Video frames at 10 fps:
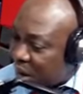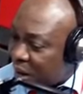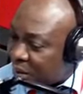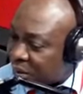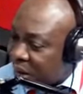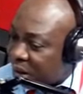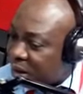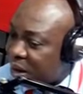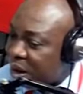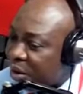
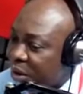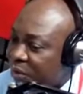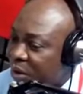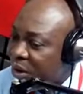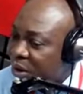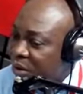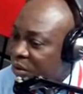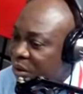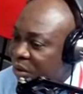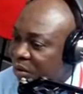outstanding that we have not
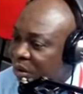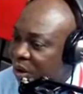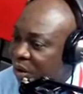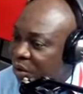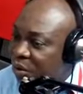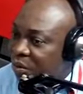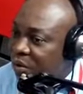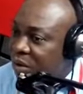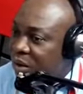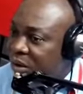cleared? I think the
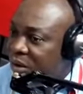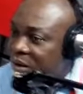last one we